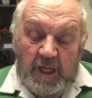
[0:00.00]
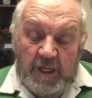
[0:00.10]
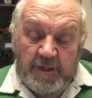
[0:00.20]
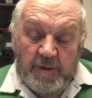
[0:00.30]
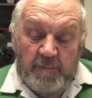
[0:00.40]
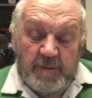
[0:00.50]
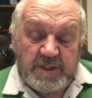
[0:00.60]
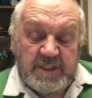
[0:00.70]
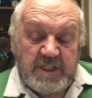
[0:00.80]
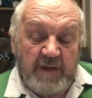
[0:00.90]
Number
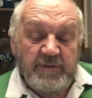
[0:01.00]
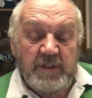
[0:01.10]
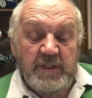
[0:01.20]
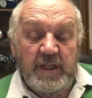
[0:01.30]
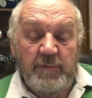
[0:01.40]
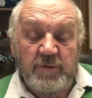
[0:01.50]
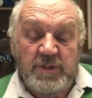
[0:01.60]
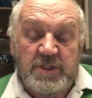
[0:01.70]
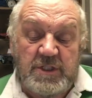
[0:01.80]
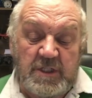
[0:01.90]
7, that
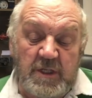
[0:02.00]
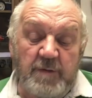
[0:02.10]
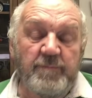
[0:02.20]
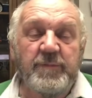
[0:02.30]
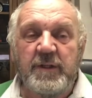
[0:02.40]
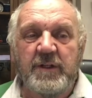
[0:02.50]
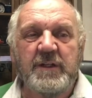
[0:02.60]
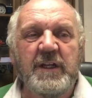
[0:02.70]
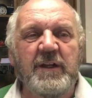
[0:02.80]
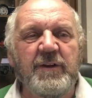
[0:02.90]
was the
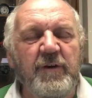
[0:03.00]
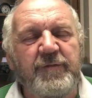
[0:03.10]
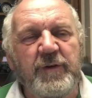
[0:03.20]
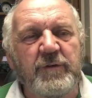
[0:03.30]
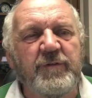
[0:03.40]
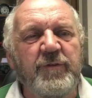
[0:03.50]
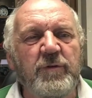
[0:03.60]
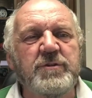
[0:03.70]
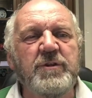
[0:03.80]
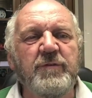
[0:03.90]
little Nuffield, the
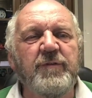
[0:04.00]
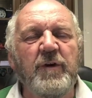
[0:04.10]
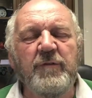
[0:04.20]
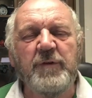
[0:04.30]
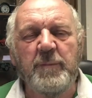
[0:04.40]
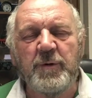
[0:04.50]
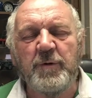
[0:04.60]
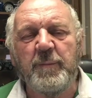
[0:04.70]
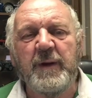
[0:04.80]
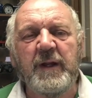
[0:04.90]
425 I
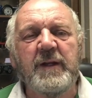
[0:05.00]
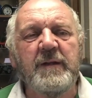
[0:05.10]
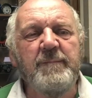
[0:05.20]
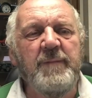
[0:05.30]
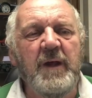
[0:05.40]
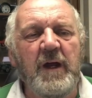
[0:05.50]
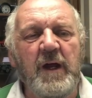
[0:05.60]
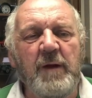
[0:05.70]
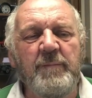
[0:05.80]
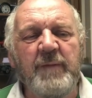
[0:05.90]
brought back.
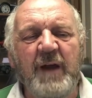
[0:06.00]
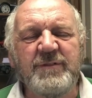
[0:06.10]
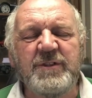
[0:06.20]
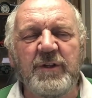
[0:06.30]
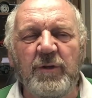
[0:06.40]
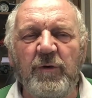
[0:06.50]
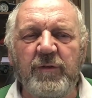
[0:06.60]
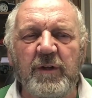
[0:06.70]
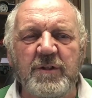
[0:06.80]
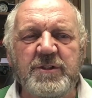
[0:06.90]
Haven't done an
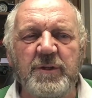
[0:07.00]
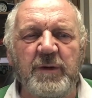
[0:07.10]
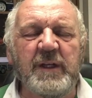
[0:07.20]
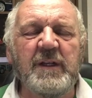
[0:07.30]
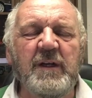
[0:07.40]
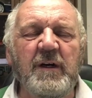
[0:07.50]
awful lot to it.